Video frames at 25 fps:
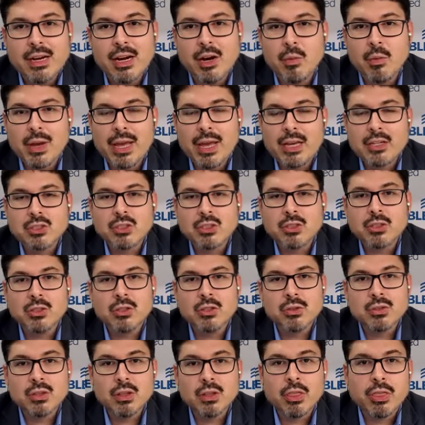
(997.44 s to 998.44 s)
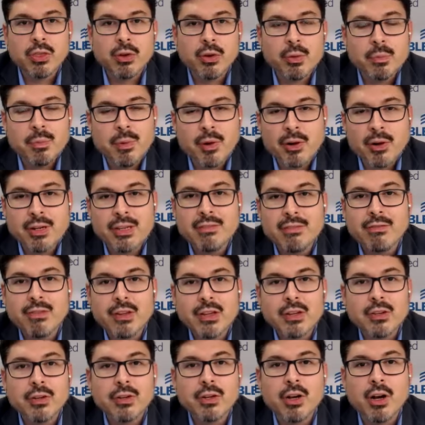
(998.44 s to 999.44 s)
Uh, we actually use a third-party
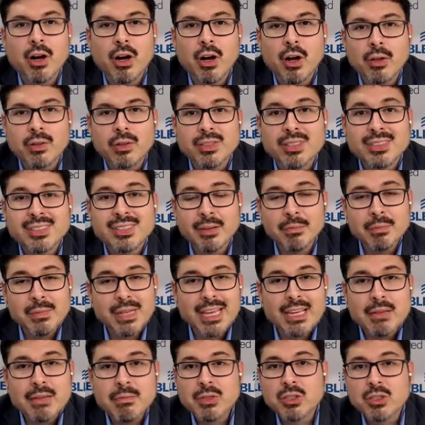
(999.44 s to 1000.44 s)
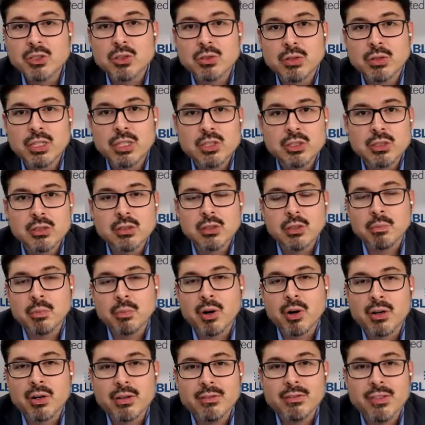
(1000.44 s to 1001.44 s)
vendor called Sumday Administration. They're
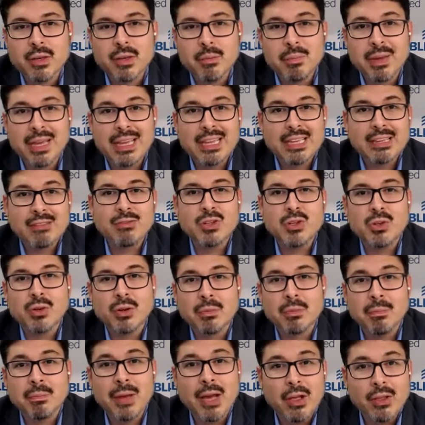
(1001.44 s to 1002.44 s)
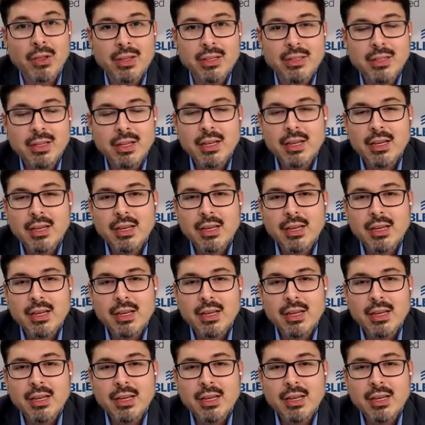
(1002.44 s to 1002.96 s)
part of the Bank of New York Mellon,